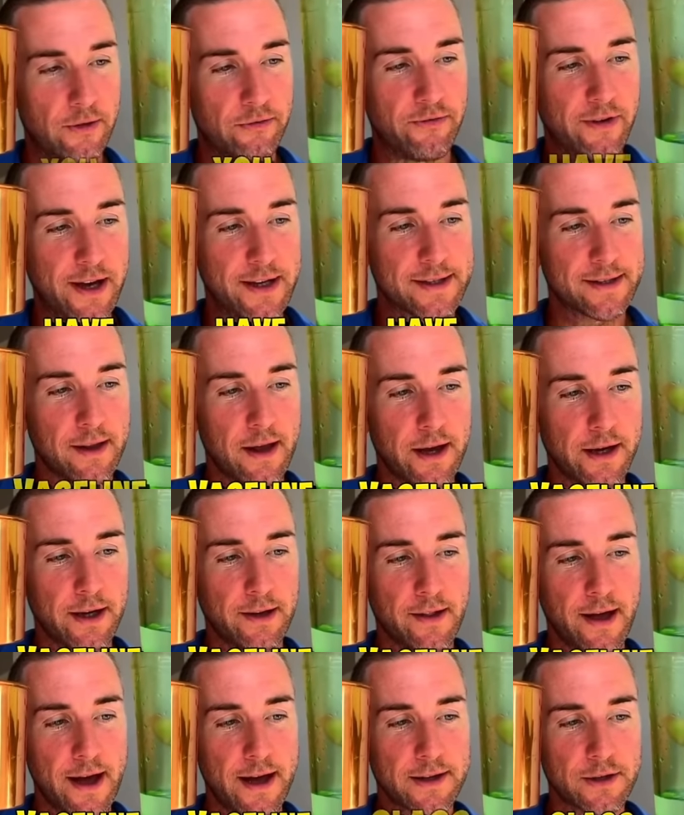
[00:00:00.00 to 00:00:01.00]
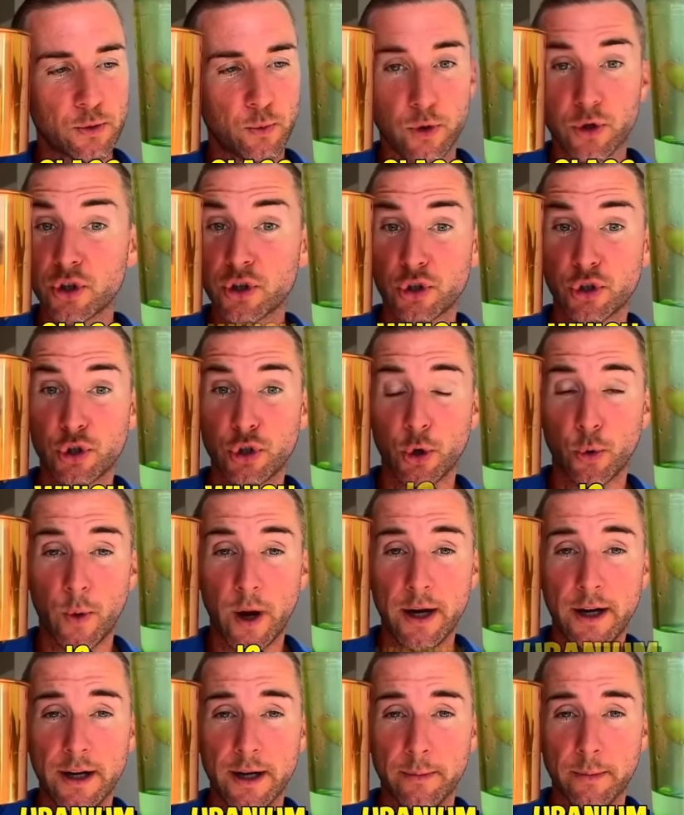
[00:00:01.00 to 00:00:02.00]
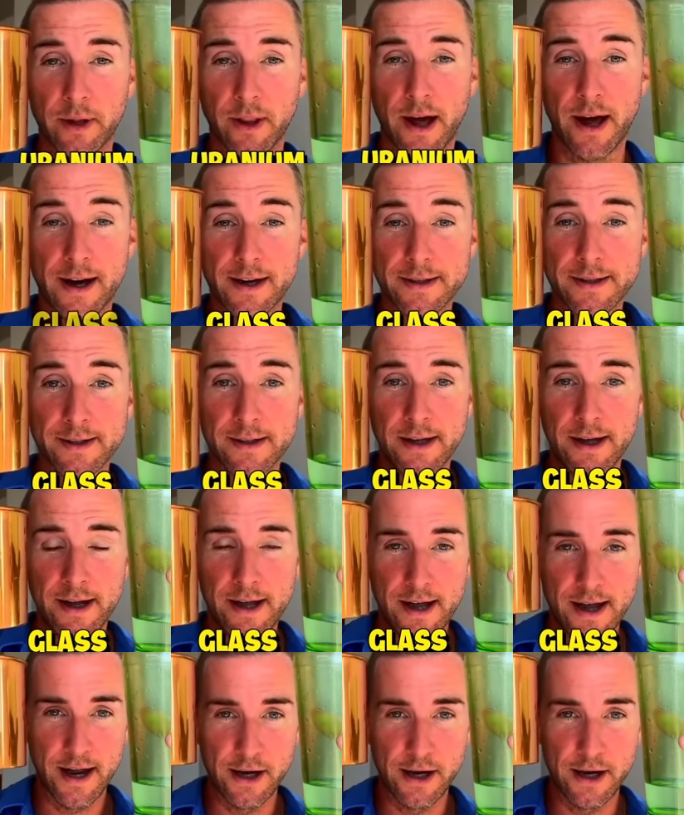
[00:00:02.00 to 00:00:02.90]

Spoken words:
You have baseline glass, which is uranium glass,